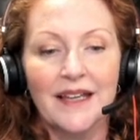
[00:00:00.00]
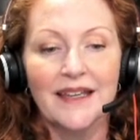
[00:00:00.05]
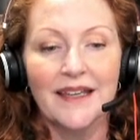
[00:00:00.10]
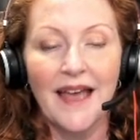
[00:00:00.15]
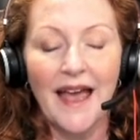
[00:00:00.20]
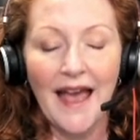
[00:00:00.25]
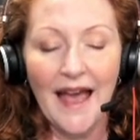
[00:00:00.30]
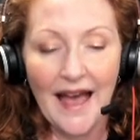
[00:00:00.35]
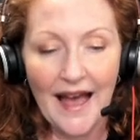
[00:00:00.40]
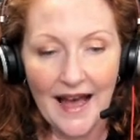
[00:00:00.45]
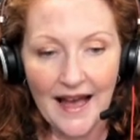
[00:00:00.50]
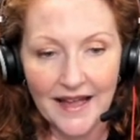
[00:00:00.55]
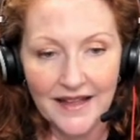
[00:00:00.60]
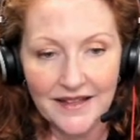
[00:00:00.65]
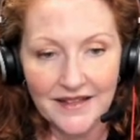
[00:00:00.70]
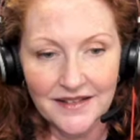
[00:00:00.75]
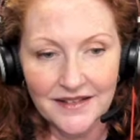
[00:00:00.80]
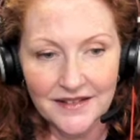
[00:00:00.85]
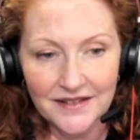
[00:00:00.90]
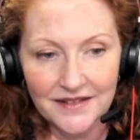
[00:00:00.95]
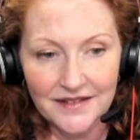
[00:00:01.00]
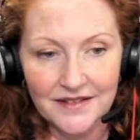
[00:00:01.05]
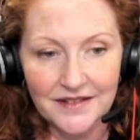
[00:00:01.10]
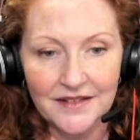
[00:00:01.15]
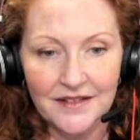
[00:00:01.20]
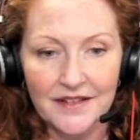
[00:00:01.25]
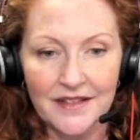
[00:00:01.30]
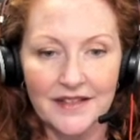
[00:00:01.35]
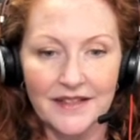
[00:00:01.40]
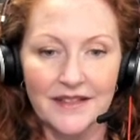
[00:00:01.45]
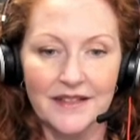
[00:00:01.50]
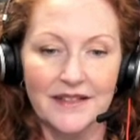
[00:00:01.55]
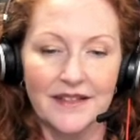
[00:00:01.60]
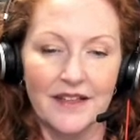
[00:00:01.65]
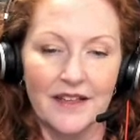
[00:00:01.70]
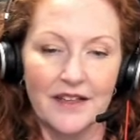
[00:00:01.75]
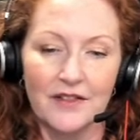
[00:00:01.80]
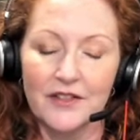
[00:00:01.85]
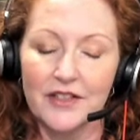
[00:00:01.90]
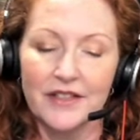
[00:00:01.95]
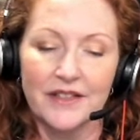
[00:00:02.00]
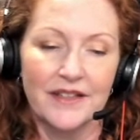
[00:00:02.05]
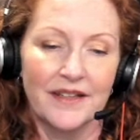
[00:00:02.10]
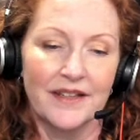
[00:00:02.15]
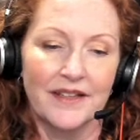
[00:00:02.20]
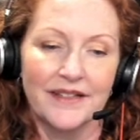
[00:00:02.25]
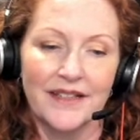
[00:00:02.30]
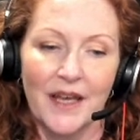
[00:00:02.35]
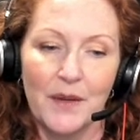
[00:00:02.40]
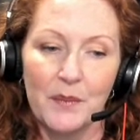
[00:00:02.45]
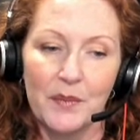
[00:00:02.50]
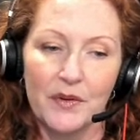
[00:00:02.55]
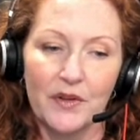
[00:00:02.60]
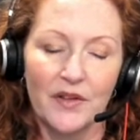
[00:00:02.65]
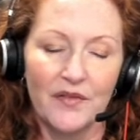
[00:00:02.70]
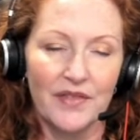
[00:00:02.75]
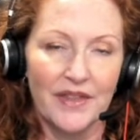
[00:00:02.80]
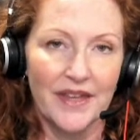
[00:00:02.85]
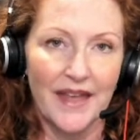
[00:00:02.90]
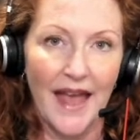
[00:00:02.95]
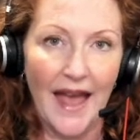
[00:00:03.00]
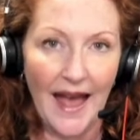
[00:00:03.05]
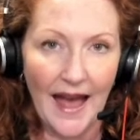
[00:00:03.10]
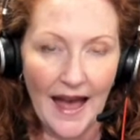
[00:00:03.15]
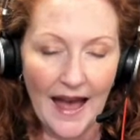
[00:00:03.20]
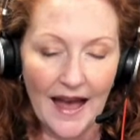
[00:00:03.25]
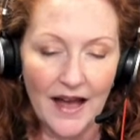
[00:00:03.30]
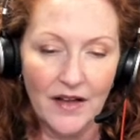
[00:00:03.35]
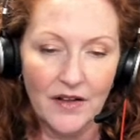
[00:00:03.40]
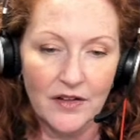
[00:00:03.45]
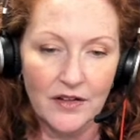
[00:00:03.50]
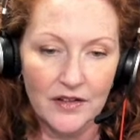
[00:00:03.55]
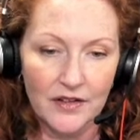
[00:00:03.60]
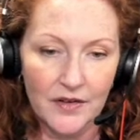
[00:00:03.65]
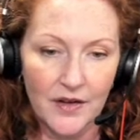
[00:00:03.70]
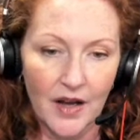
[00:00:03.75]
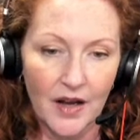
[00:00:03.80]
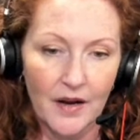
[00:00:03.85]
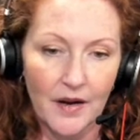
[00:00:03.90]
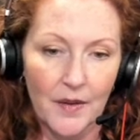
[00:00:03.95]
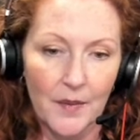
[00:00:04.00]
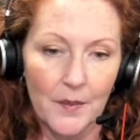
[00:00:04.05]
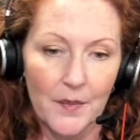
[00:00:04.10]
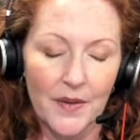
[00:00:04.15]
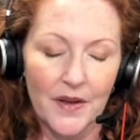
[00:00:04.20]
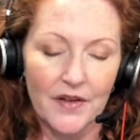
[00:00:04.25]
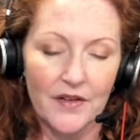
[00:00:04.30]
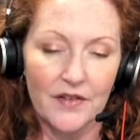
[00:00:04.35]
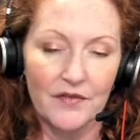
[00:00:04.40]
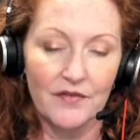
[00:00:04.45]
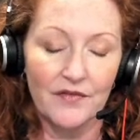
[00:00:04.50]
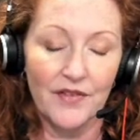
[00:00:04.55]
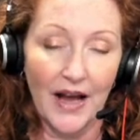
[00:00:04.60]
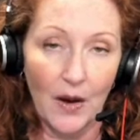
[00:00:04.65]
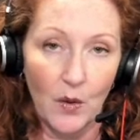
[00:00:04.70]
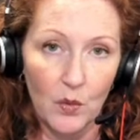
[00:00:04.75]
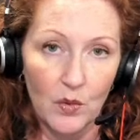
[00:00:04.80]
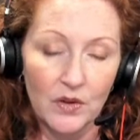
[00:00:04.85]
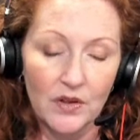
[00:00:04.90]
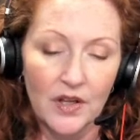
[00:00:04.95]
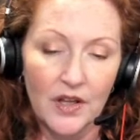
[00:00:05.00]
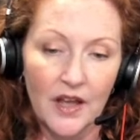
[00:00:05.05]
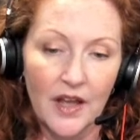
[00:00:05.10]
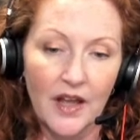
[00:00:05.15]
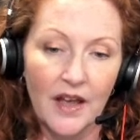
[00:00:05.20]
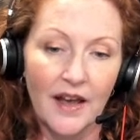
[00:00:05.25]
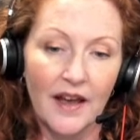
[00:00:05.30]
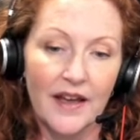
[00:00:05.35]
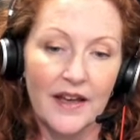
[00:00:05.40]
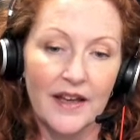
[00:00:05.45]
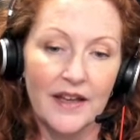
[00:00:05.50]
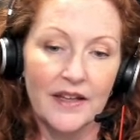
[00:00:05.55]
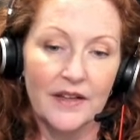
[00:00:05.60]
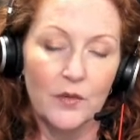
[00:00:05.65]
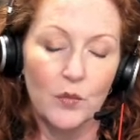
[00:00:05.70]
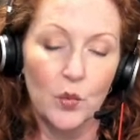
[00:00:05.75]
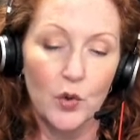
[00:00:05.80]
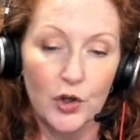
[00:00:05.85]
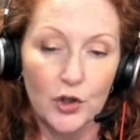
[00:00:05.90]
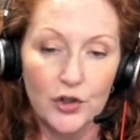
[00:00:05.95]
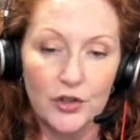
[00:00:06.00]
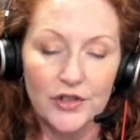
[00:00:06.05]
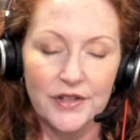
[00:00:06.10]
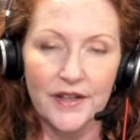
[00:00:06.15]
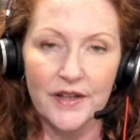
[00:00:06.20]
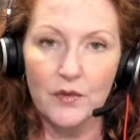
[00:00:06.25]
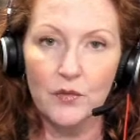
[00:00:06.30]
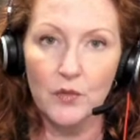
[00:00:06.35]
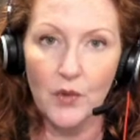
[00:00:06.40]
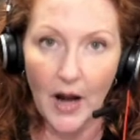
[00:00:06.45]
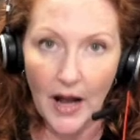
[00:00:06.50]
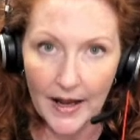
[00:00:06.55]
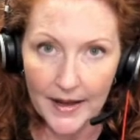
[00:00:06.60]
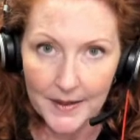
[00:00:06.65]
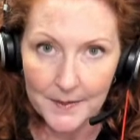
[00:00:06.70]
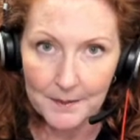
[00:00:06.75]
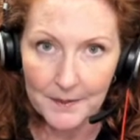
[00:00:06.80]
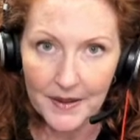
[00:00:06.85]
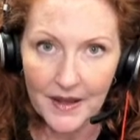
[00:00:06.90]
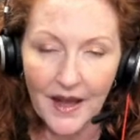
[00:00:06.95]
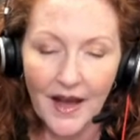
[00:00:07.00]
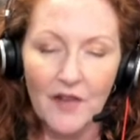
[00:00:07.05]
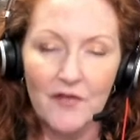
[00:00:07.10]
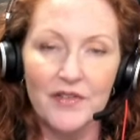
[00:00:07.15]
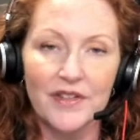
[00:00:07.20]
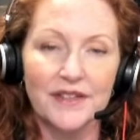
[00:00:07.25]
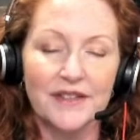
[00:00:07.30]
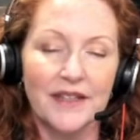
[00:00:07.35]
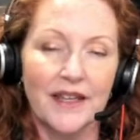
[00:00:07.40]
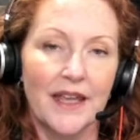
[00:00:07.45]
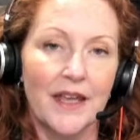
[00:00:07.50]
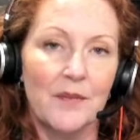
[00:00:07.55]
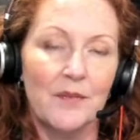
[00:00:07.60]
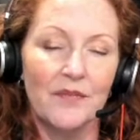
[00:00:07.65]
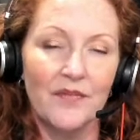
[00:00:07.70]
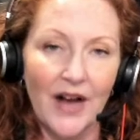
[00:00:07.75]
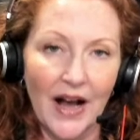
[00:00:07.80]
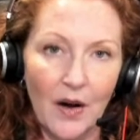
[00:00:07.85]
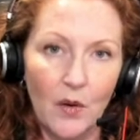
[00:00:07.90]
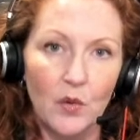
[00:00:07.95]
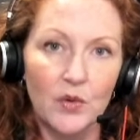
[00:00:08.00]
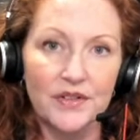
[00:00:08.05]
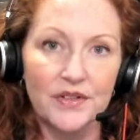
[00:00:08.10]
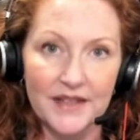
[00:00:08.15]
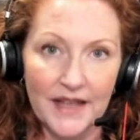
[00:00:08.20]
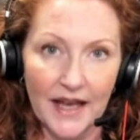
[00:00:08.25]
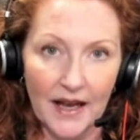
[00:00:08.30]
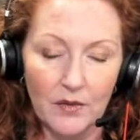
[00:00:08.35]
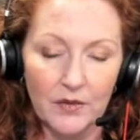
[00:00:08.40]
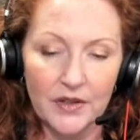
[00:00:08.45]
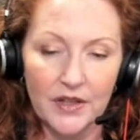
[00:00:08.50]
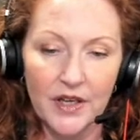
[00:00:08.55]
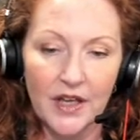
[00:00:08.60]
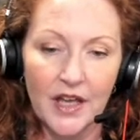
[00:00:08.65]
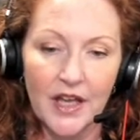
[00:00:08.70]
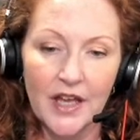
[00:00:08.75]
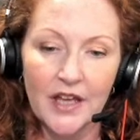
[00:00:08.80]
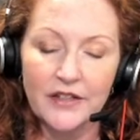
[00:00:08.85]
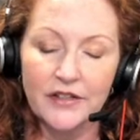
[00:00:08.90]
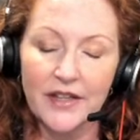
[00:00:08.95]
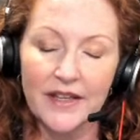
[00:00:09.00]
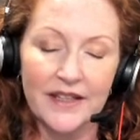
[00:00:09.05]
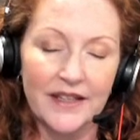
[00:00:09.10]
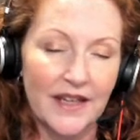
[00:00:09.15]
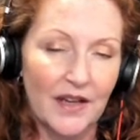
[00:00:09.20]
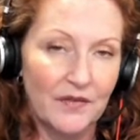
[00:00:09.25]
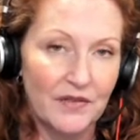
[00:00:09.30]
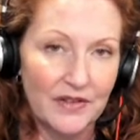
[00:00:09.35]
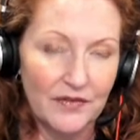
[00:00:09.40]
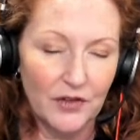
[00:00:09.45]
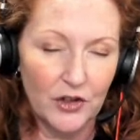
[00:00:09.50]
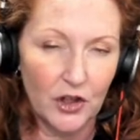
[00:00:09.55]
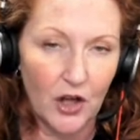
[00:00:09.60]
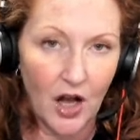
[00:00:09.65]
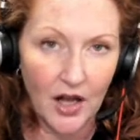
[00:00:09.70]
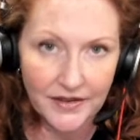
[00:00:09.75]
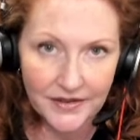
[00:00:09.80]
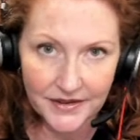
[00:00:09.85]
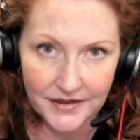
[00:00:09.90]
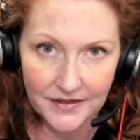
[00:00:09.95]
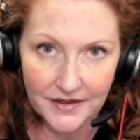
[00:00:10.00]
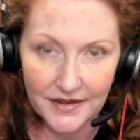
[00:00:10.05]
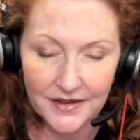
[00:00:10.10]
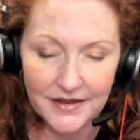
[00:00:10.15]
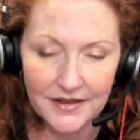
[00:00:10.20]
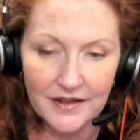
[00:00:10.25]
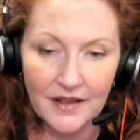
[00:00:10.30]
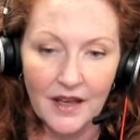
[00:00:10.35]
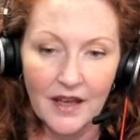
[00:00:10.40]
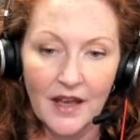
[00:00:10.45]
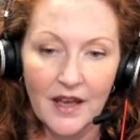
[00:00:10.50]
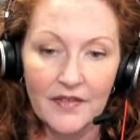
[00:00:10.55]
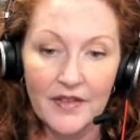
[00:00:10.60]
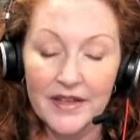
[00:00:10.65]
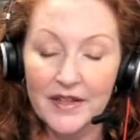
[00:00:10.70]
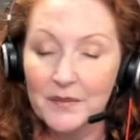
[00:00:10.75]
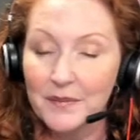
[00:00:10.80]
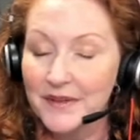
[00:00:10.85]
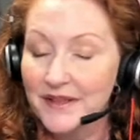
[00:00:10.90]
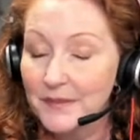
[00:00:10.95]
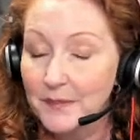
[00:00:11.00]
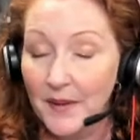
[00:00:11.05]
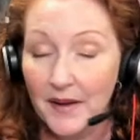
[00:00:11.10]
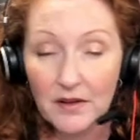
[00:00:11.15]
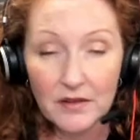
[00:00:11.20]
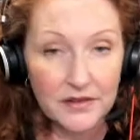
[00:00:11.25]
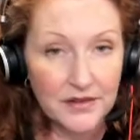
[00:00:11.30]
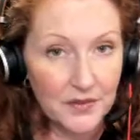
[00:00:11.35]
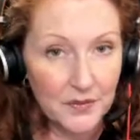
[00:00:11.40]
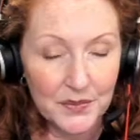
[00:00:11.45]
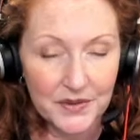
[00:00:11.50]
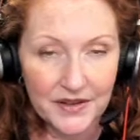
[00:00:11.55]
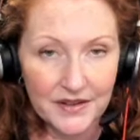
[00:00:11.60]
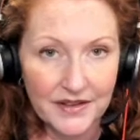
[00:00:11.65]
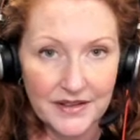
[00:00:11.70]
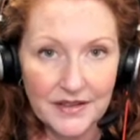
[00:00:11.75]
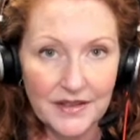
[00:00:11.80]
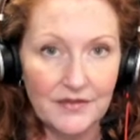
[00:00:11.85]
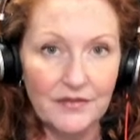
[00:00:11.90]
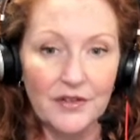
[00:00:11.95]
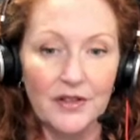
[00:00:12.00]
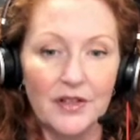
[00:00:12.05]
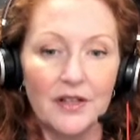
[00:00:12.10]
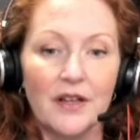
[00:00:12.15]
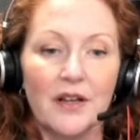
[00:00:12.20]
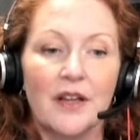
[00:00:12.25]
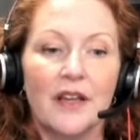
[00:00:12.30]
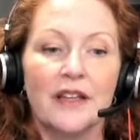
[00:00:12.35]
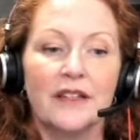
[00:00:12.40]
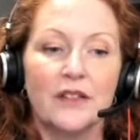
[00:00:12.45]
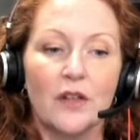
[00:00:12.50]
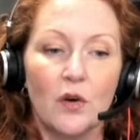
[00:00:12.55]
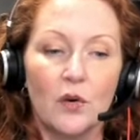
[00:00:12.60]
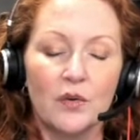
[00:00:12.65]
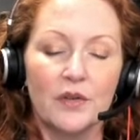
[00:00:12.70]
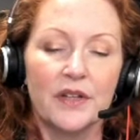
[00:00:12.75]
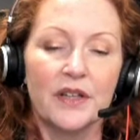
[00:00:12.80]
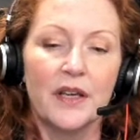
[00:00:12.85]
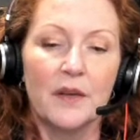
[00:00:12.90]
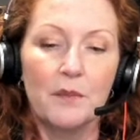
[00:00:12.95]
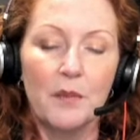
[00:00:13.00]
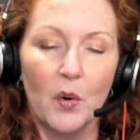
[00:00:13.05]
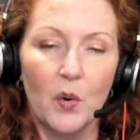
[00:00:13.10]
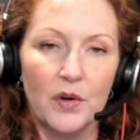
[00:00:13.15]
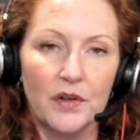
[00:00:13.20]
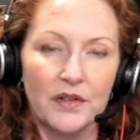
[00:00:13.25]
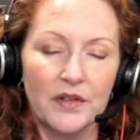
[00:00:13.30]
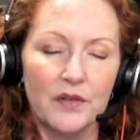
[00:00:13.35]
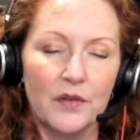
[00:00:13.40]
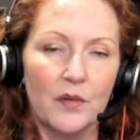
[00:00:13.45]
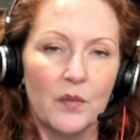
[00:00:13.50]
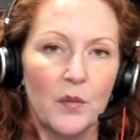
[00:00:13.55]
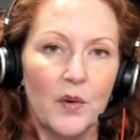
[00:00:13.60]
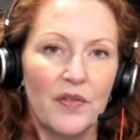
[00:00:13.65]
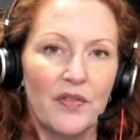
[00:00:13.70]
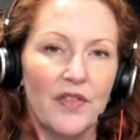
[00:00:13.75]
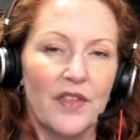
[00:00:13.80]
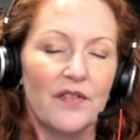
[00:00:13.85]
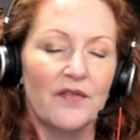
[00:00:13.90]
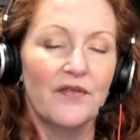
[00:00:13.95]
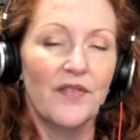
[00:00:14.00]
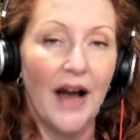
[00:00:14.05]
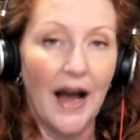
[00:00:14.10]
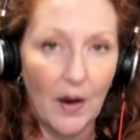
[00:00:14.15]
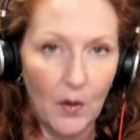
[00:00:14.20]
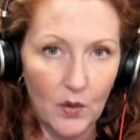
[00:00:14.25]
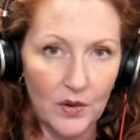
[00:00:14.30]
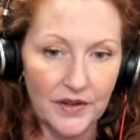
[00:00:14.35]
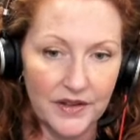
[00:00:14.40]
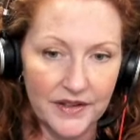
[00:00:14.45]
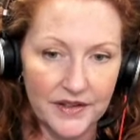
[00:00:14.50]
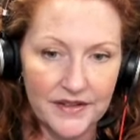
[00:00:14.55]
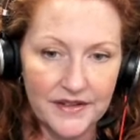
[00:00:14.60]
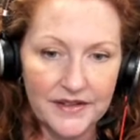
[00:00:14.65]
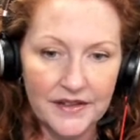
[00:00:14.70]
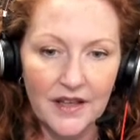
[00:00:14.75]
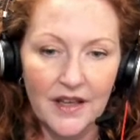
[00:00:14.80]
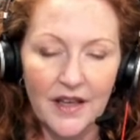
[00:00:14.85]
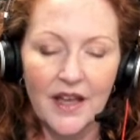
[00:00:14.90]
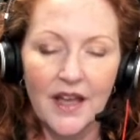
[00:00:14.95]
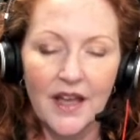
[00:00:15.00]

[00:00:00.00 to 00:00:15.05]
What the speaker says: Cat. This is the just an example of the vowel, and words that rhyme have the same vowel sound. They can have different consonants. They can be spelled completely different. It's only important what the vowel is.